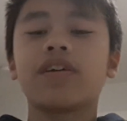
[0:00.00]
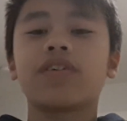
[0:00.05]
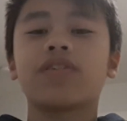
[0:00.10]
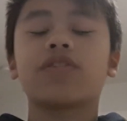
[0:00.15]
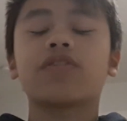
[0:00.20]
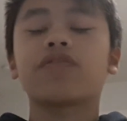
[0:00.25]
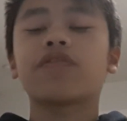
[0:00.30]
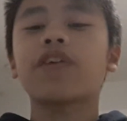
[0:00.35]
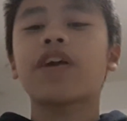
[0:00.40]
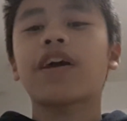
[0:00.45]

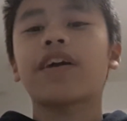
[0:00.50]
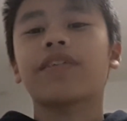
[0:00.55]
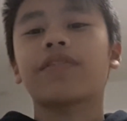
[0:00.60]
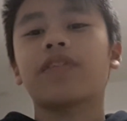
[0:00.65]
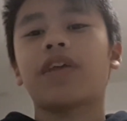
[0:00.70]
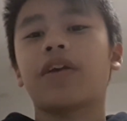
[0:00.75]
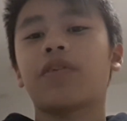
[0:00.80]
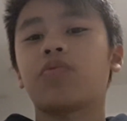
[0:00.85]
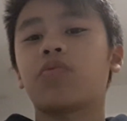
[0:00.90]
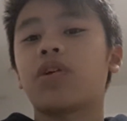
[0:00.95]
your friend
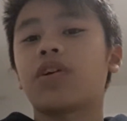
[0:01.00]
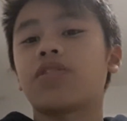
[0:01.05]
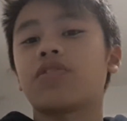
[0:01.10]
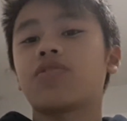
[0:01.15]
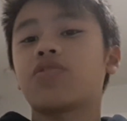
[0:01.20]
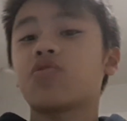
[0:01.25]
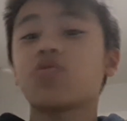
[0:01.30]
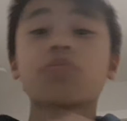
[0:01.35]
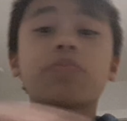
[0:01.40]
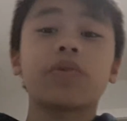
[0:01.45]
like
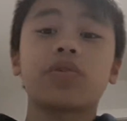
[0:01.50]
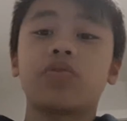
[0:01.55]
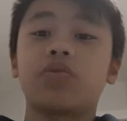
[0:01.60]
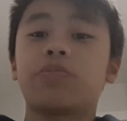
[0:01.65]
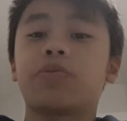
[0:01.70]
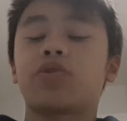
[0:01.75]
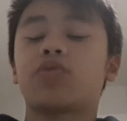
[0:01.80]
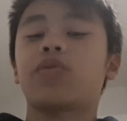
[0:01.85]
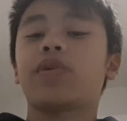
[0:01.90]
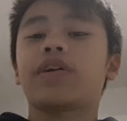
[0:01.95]
runs super
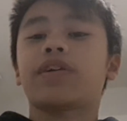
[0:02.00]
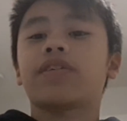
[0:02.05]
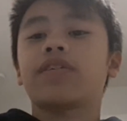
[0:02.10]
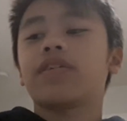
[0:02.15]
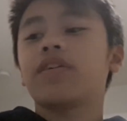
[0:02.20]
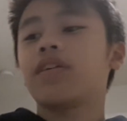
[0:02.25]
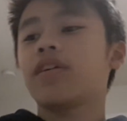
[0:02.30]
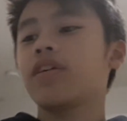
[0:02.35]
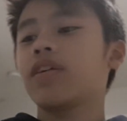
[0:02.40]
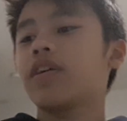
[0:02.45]
duper quick,
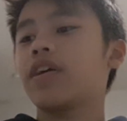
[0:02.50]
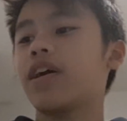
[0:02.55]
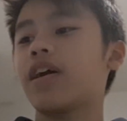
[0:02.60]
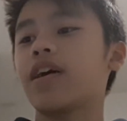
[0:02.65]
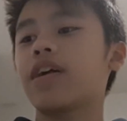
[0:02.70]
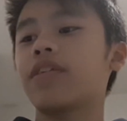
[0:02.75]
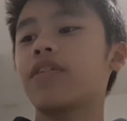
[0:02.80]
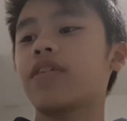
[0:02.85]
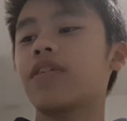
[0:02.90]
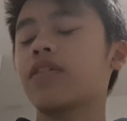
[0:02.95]

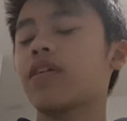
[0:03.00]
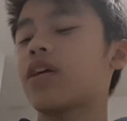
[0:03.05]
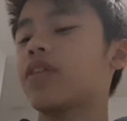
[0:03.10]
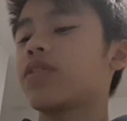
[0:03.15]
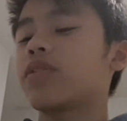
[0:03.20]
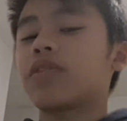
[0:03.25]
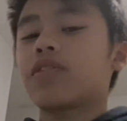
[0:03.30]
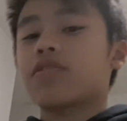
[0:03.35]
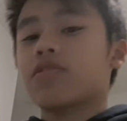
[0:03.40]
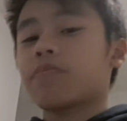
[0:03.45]
and I
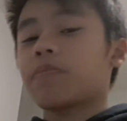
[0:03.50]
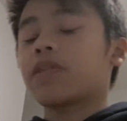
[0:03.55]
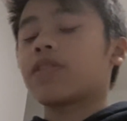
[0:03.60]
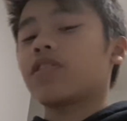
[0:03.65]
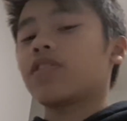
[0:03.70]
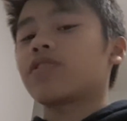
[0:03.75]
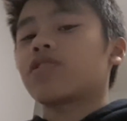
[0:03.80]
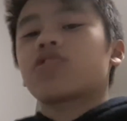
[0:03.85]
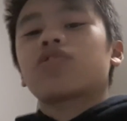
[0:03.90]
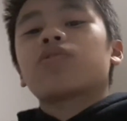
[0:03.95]
know this
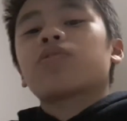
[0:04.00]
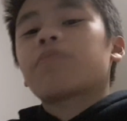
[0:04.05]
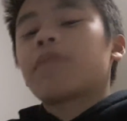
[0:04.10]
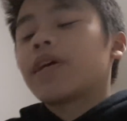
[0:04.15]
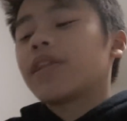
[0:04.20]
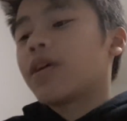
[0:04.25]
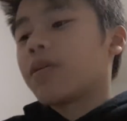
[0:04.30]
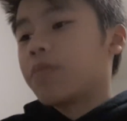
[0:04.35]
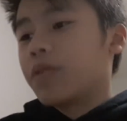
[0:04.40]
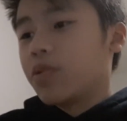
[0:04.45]
this joke
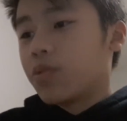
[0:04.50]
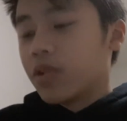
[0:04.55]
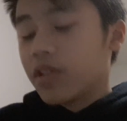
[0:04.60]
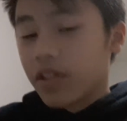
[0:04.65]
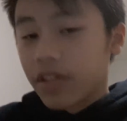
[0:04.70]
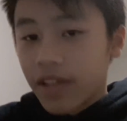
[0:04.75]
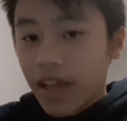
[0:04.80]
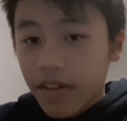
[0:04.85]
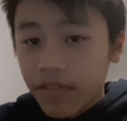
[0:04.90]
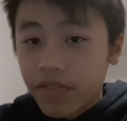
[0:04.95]
might not be
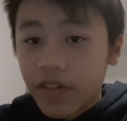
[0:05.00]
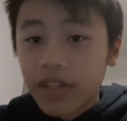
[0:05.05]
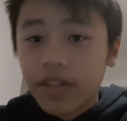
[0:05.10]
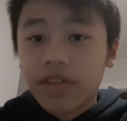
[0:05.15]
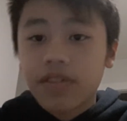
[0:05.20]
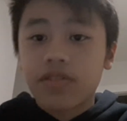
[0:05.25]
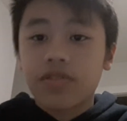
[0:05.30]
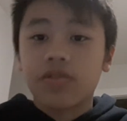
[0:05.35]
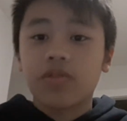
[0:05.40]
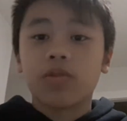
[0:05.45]
really that
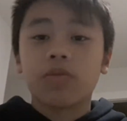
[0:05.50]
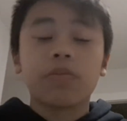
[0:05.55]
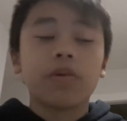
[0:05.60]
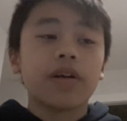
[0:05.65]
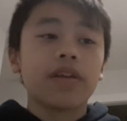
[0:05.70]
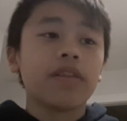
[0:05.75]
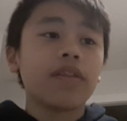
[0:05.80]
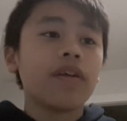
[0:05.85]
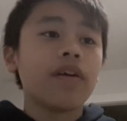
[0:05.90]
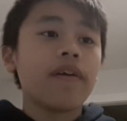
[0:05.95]
funny to you,
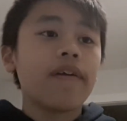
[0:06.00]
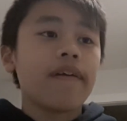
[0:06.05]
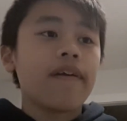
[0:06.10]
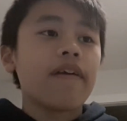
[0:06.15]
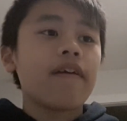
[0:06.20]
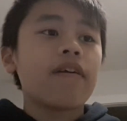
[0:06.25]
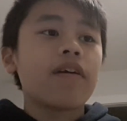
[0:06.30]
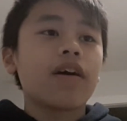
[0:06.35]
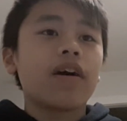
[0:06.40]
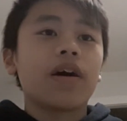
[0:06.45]
but
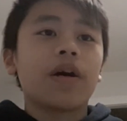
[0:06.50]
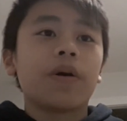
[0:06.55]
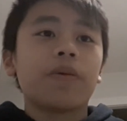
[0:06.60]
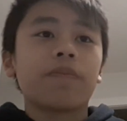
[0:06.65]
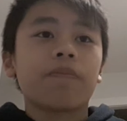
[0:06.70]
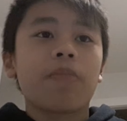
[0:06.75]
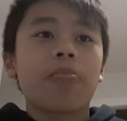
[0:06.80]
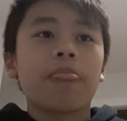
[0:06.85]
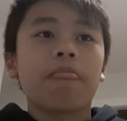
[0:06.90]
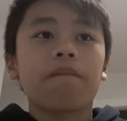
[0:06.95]

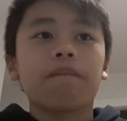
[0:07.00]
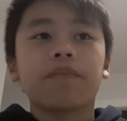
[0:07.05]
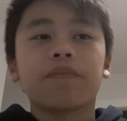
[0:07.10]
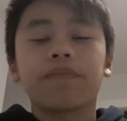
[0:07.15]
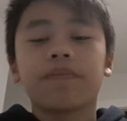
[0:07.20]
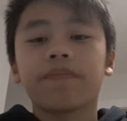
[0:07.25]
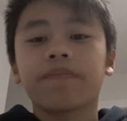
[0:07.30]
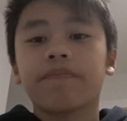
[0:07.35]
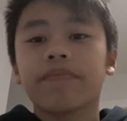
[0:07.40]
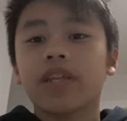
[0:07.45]
um,
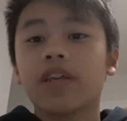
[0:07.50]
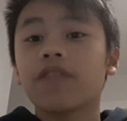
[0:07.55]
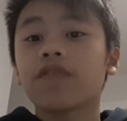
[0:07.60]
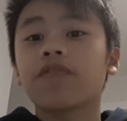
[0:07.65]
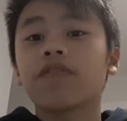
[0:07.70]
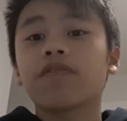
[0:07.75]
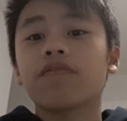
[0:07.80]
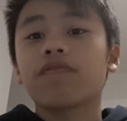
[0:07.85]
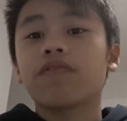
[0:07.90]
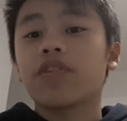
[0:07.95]
if
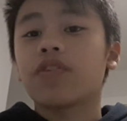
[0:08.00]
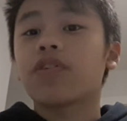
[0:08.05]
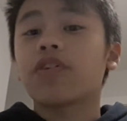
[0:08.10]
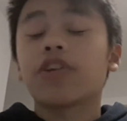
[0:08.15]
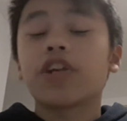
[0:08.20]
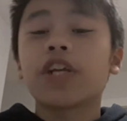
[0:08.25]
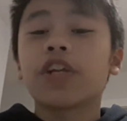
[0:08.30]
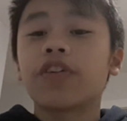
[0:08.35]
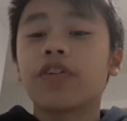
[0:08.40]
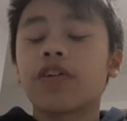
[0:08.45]
you're
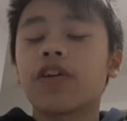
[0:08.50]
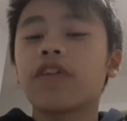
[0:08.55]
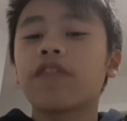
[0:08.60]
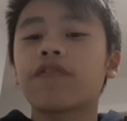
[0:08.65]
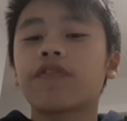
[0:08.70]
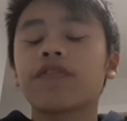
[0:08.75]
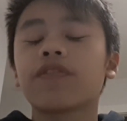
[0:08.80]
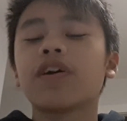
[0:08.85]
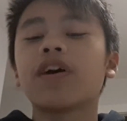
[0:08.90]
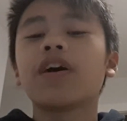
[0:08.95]
in if
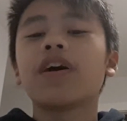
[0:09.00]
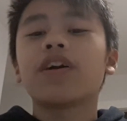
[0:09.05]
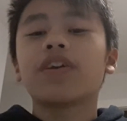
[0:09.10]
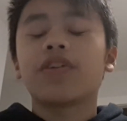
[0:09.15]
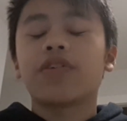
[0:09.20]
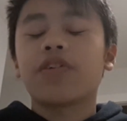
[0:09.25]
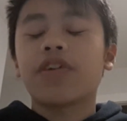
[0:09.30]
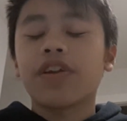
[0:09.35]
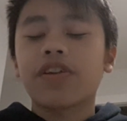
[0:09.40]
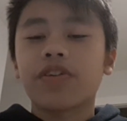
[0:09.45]

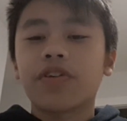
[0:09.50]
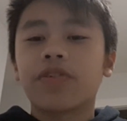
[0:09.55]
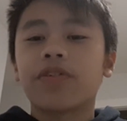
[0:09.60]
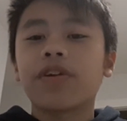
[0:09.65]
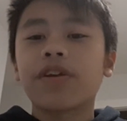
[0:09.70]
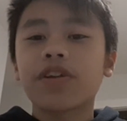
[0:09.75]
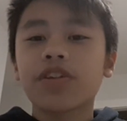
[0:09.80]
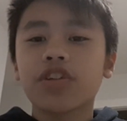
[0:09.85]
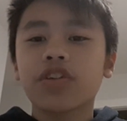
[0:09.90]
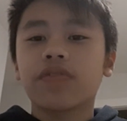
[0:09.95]
you're in your
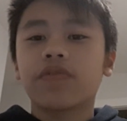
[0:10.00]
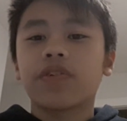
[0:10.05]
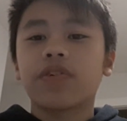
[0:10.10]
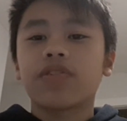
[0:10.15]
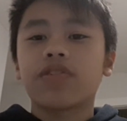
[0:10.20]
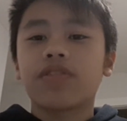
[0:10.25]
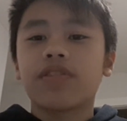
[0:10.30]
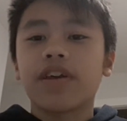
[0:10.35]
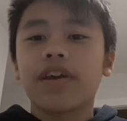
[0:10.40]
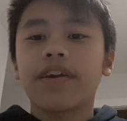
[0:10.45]

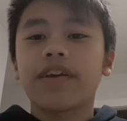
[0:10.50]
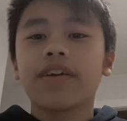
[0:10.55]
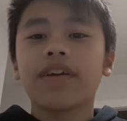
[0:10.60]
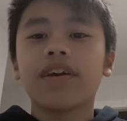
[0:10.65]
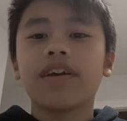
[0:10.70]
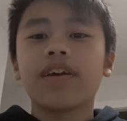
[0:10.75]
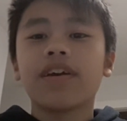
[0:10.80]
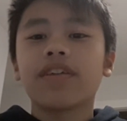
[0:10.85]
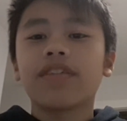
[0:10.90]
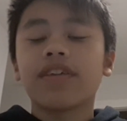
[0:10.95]
introvert state,
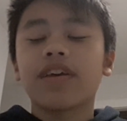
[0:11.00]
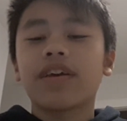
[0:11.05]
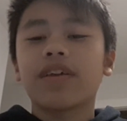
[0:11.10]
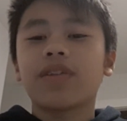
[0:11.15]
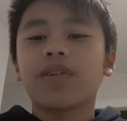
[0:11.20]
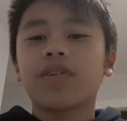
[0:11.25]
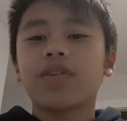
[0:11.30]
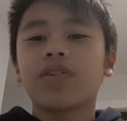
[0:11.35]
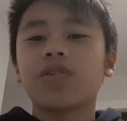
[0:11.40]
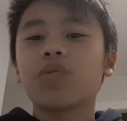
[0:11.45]

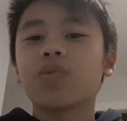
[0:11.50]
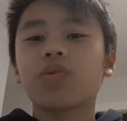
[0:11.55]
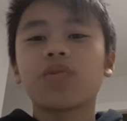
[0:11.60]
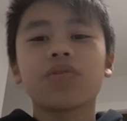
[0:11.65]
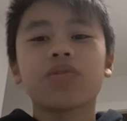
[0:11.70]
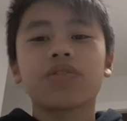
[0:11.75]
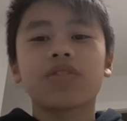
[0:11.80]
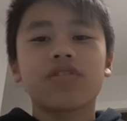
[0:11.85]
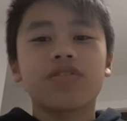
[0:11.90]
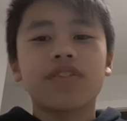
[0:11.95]
then you
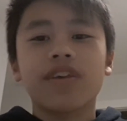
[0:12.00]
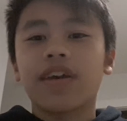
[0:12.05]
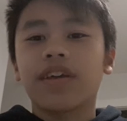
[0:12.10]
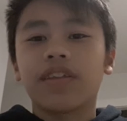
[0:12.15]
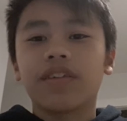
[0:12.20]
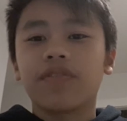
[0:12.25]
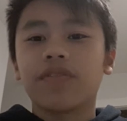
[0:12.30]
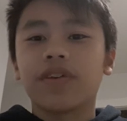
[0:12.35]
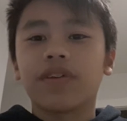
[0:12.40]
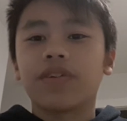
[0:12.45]
won't say
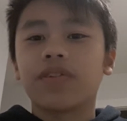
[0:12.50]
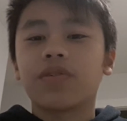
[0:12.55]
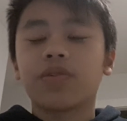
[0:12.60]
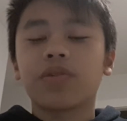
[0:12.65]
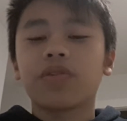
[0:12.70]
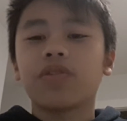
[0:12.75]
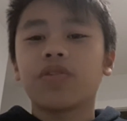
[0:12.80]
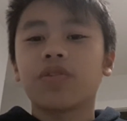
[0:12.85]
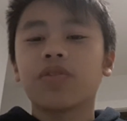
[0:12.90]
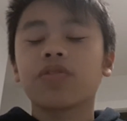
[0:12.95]
anything.
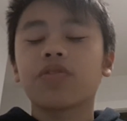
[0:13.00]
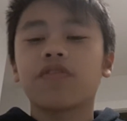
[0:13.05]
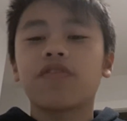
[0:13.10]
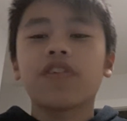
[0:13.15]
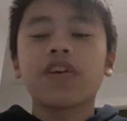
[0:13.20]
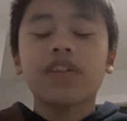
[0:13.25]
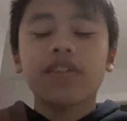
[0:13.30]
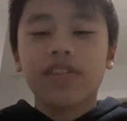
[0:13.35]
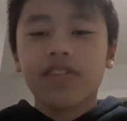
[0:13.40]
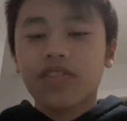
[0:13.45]
You'll you'll
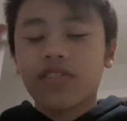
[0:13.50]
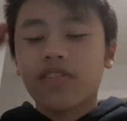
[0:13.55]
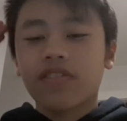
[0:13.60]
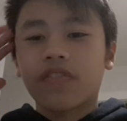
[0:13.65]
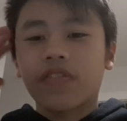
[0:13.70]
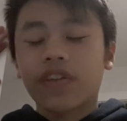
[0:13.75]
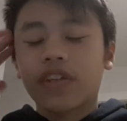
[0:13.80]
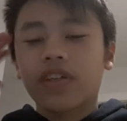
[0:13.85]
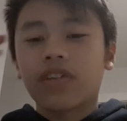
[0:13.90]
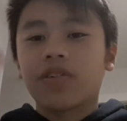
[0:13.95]
think this
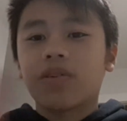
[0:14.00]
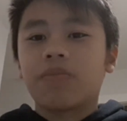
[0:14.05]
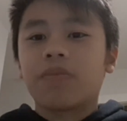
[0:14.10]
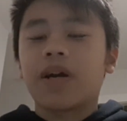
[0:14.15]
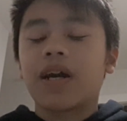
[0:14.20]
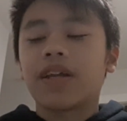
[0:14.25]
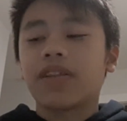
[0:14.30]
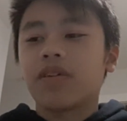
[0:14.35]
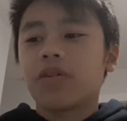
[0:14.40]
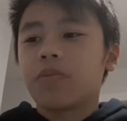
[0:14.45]
thing in your
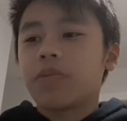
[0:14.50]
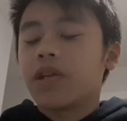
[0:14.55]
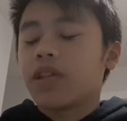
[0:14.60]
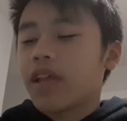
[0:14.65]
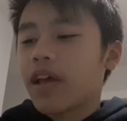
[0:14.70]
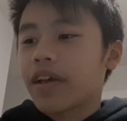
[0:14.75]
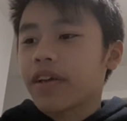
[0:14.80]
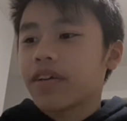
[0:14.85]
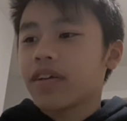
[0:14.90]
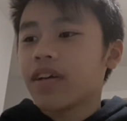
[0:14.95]
mind. You'll be
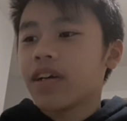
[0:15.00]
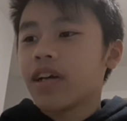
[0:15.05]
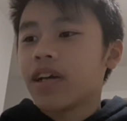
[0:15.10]
like,